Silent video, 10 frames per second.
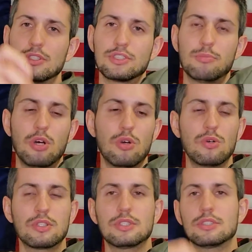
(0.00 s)

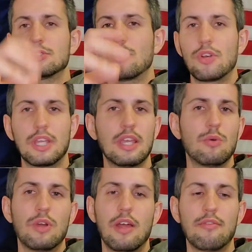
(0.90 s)
smokes, tourniquet,
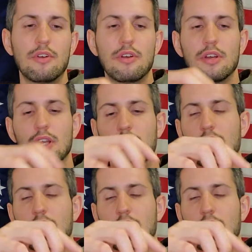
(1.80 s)
whatever,